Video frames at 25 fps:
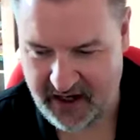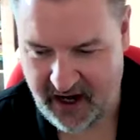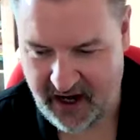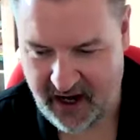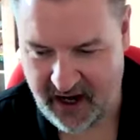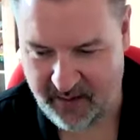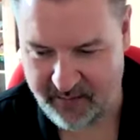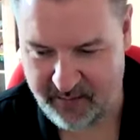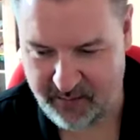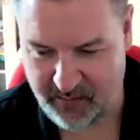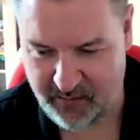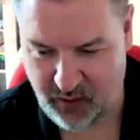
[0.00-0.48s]

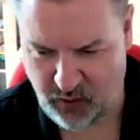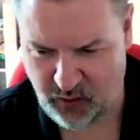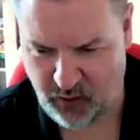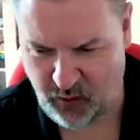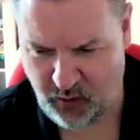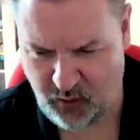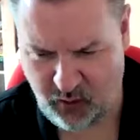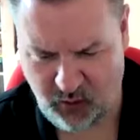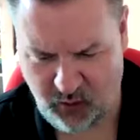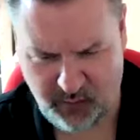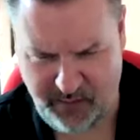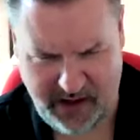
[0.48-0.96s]
um, or,
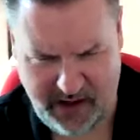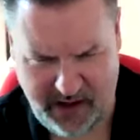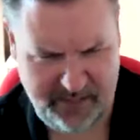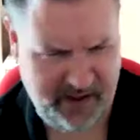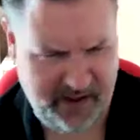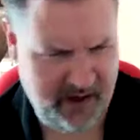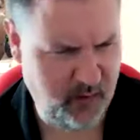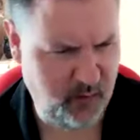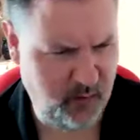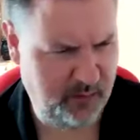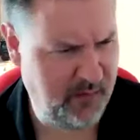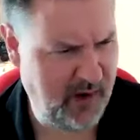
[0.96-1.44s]
or
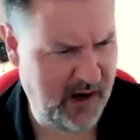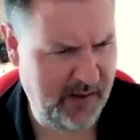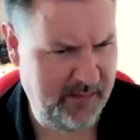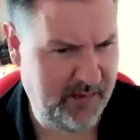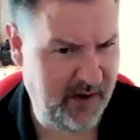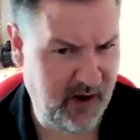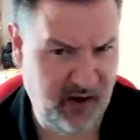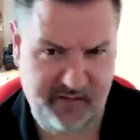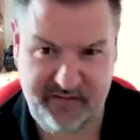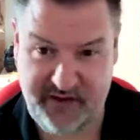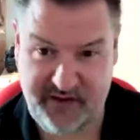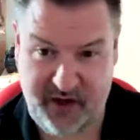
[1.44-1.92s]
maybe maybe
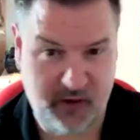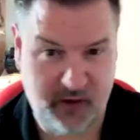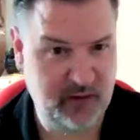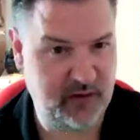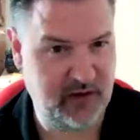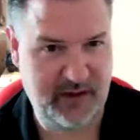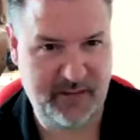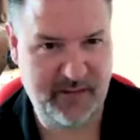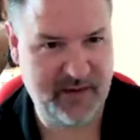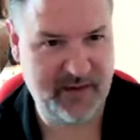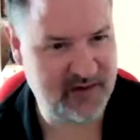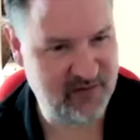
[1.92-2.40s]
I've
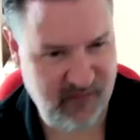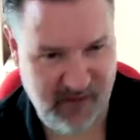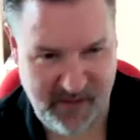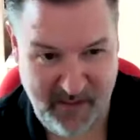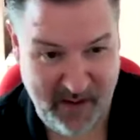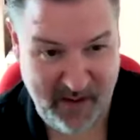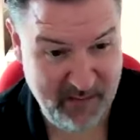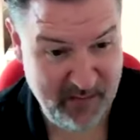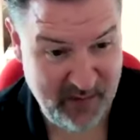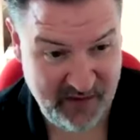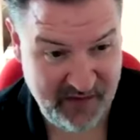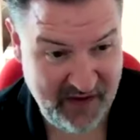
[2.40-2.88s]
totally
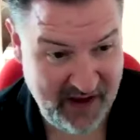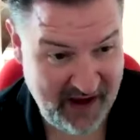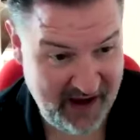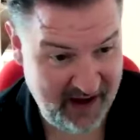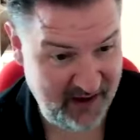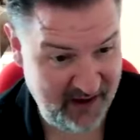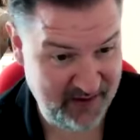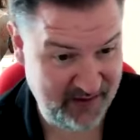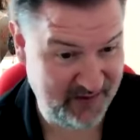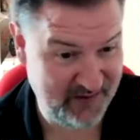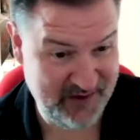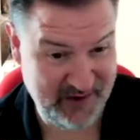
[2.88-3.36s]
misremembered that
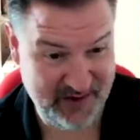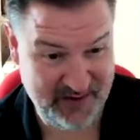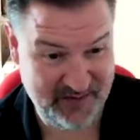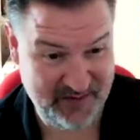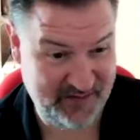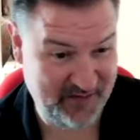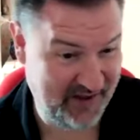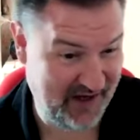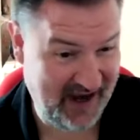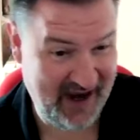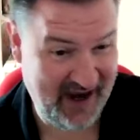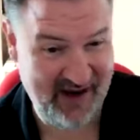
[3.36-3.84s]
and just
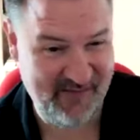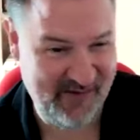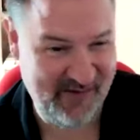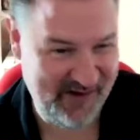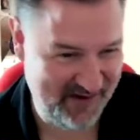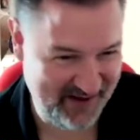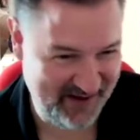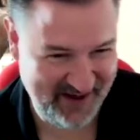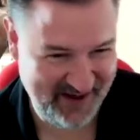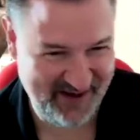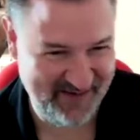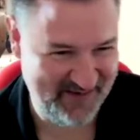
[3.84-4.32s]
forget
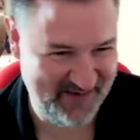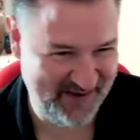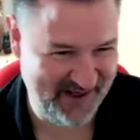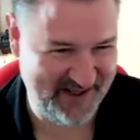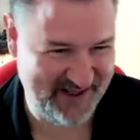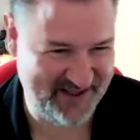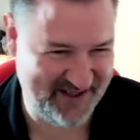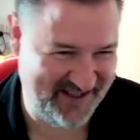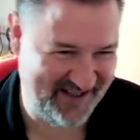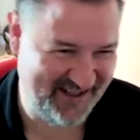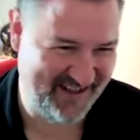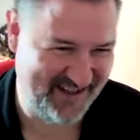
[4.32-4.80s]
everything I've
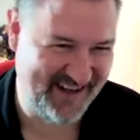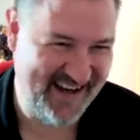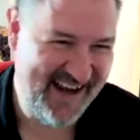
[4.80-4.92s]
just